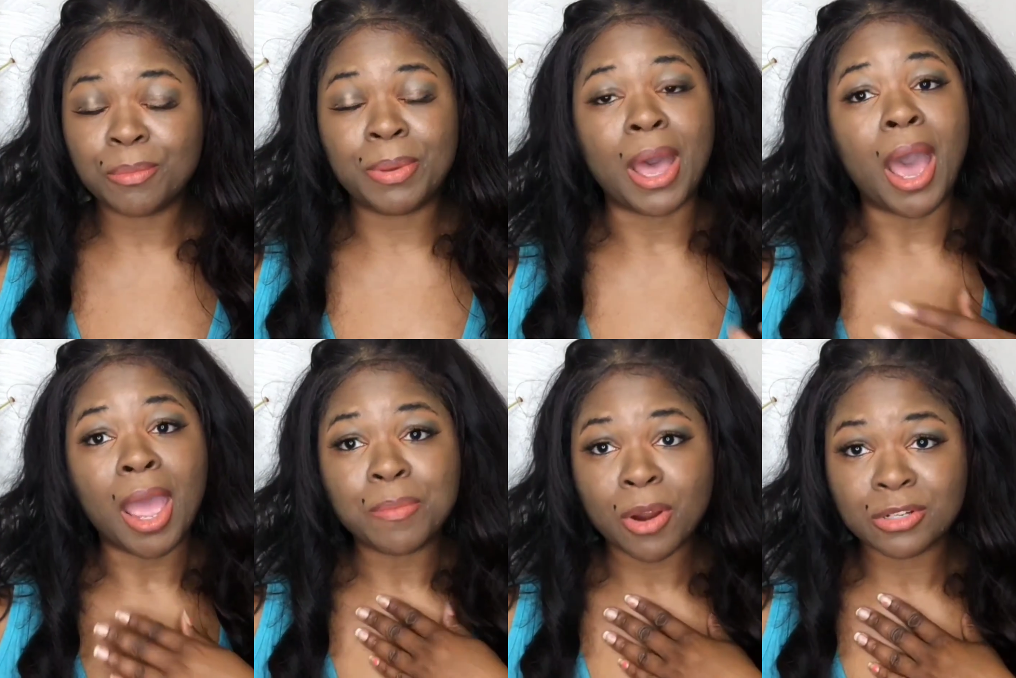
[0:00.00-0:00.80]
But I
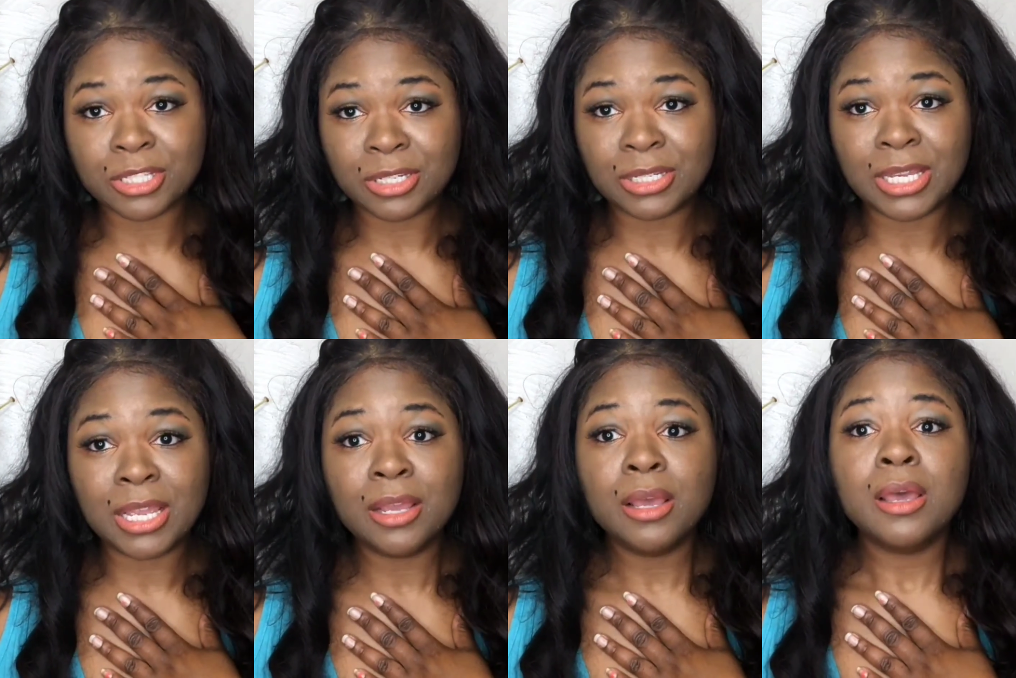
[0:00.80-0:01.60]
personally,
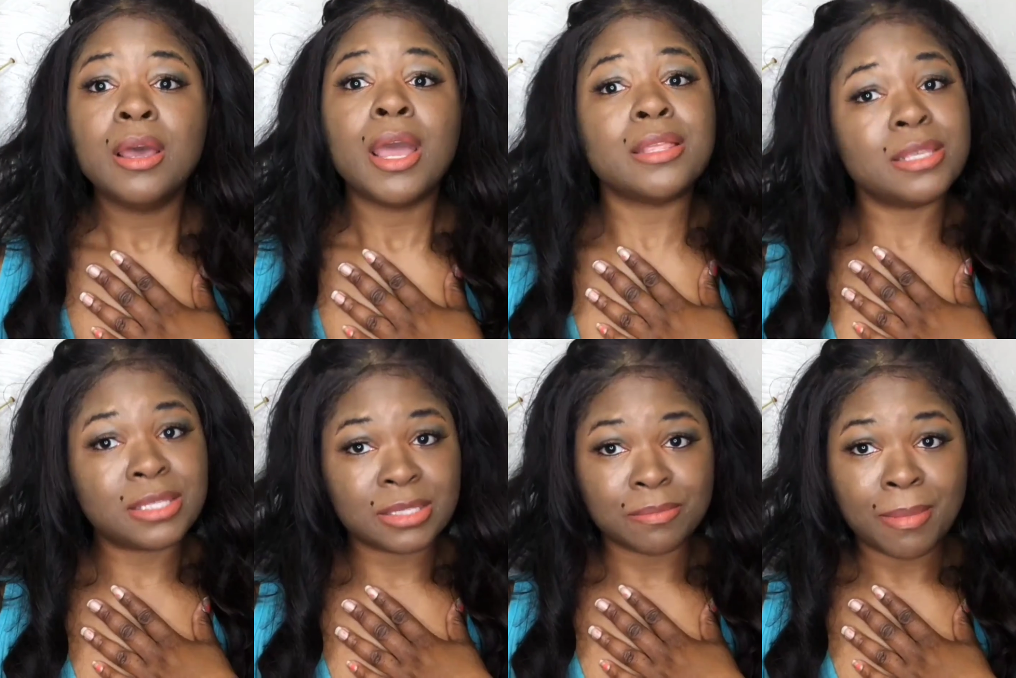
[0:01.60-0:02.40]
and this is
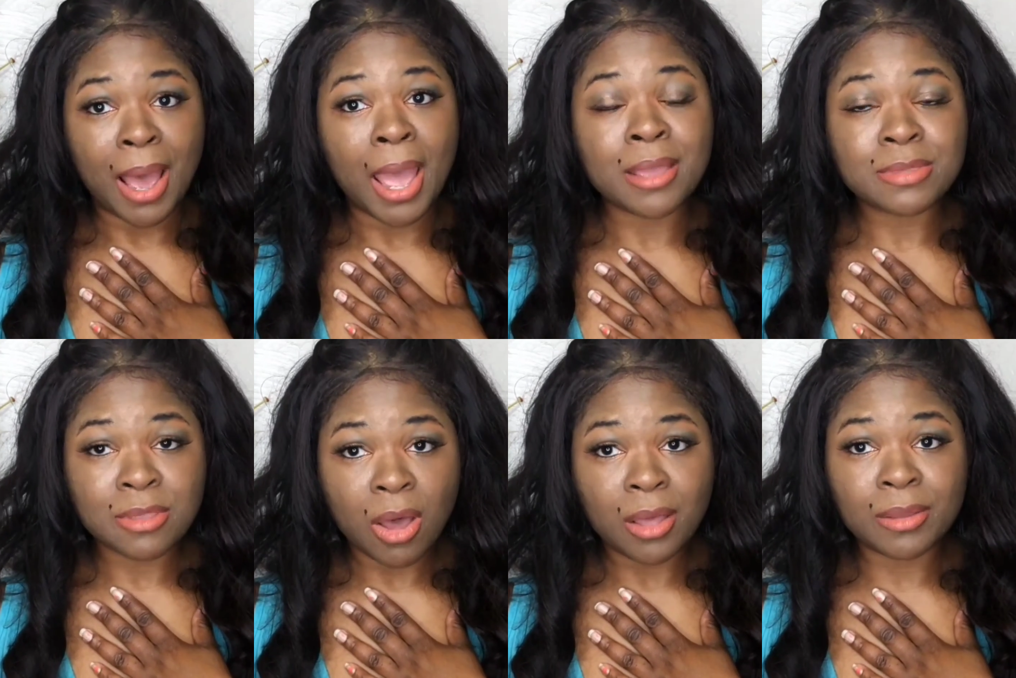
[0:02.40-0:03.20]
my
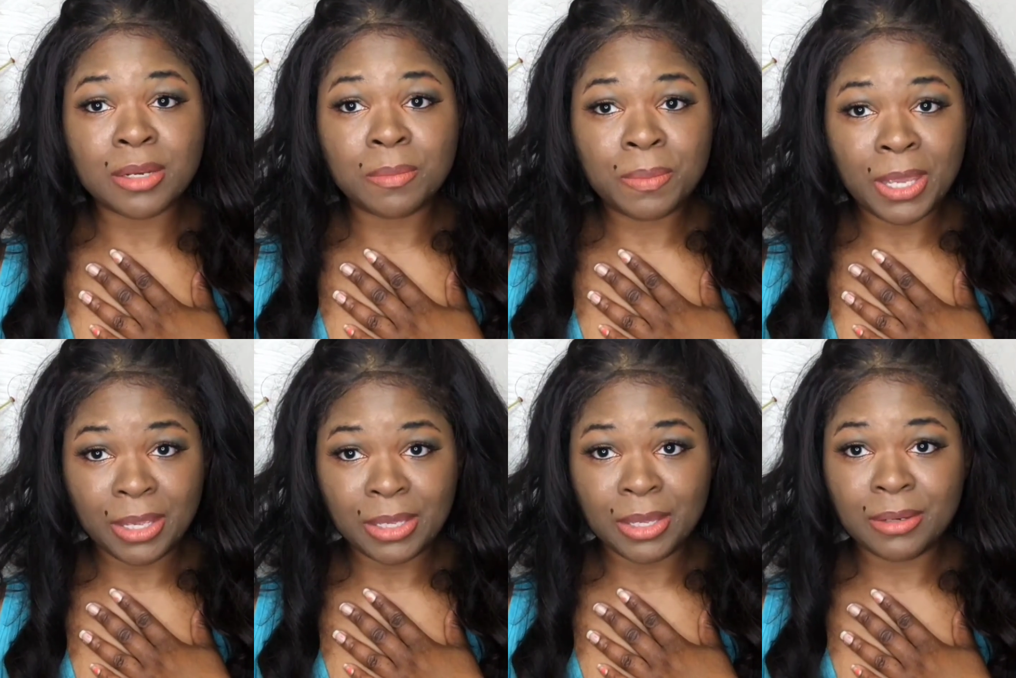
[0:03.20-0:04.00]
thought and
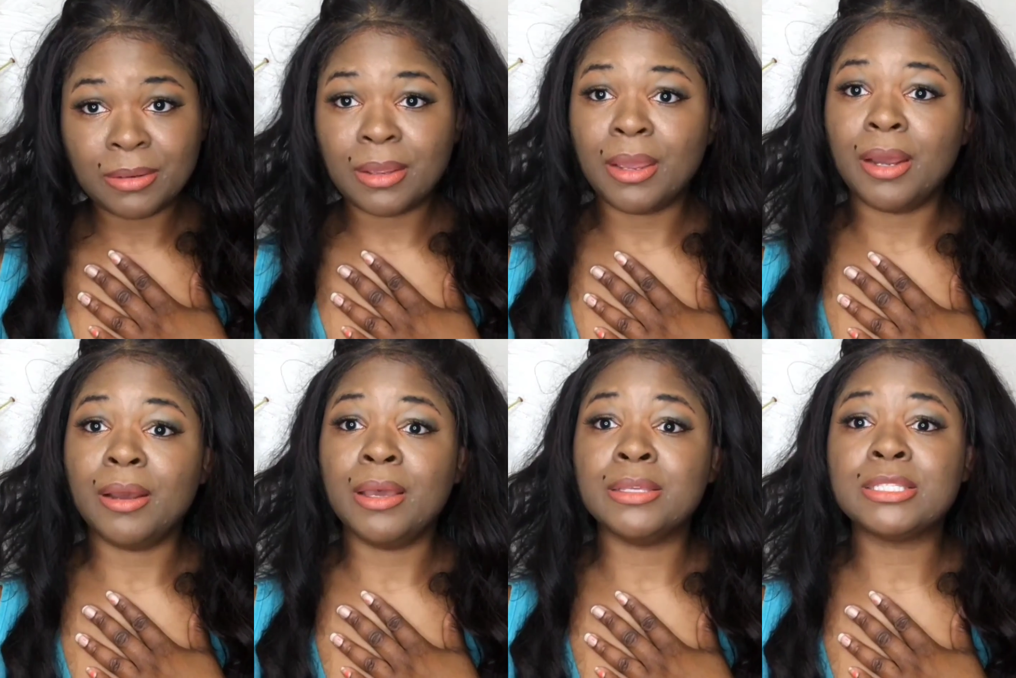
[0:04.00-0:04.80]
opinion
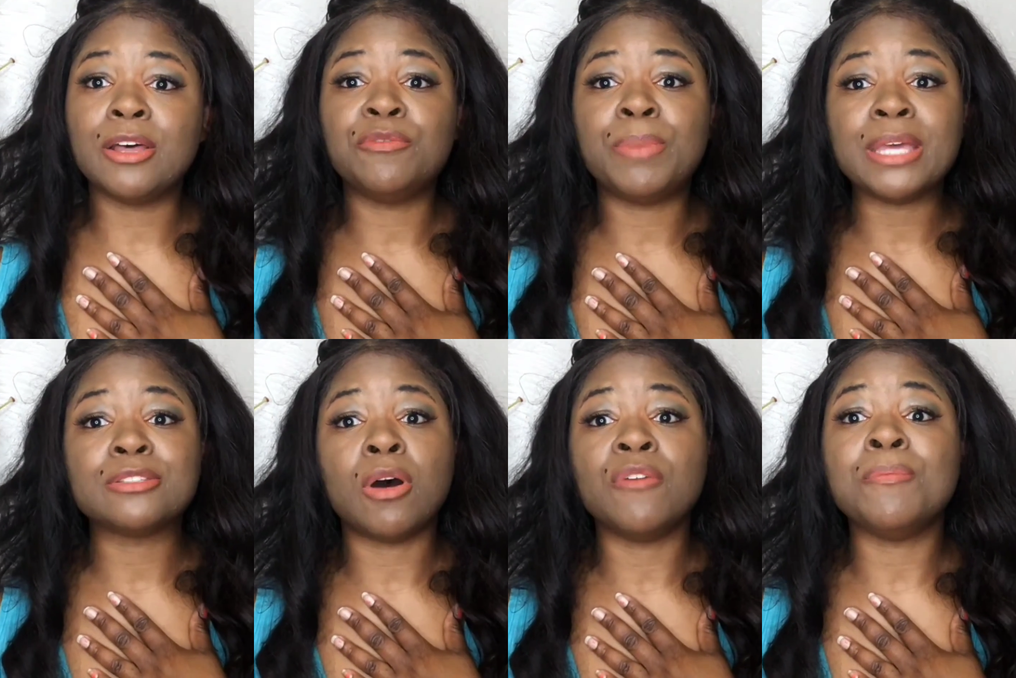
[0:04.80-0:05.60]
and stuff based
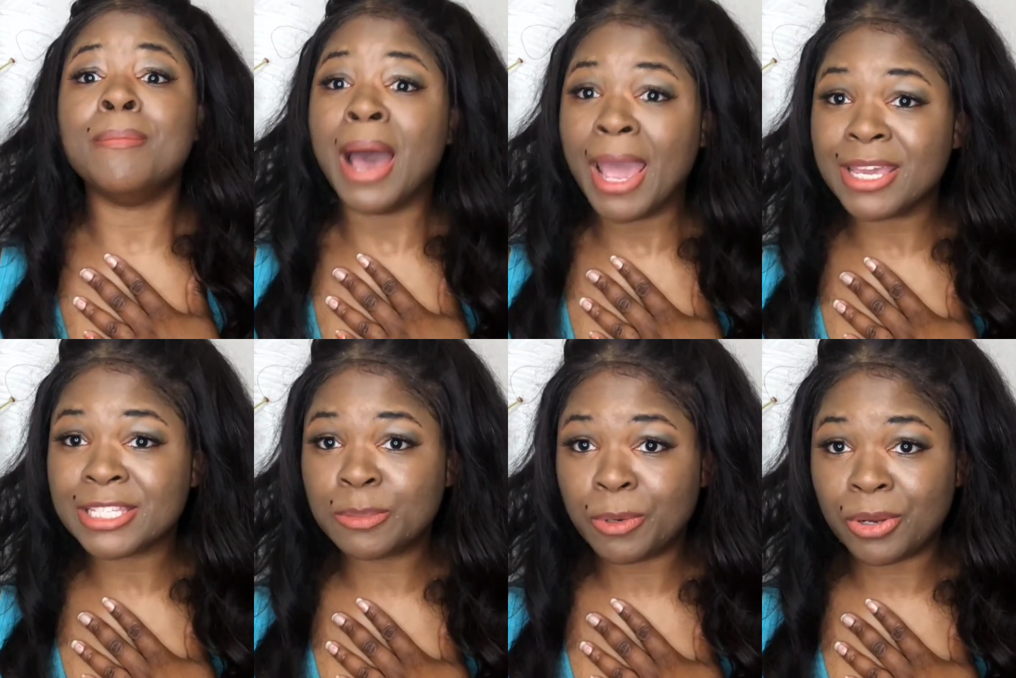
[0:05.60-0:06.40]
off my
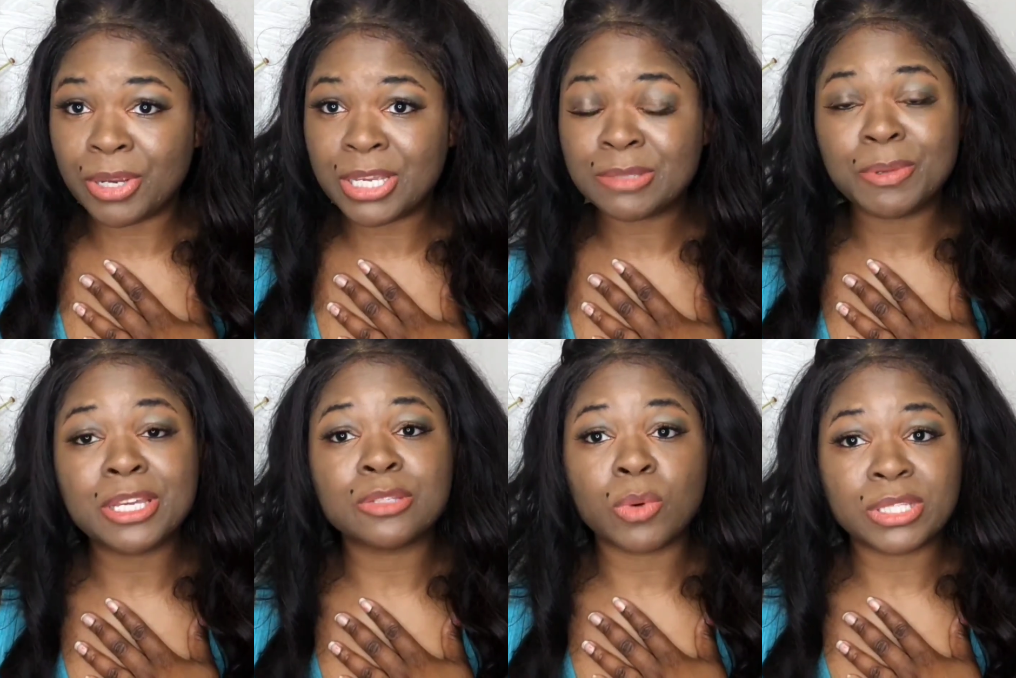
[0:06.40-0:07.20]
experience, because
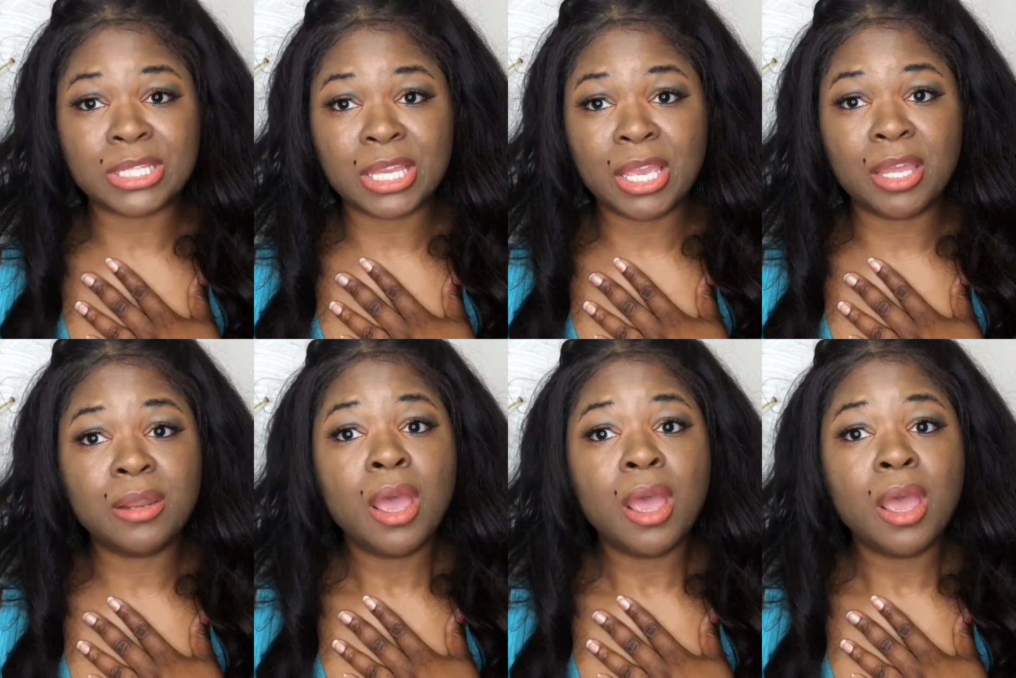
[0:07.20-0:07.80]
once again,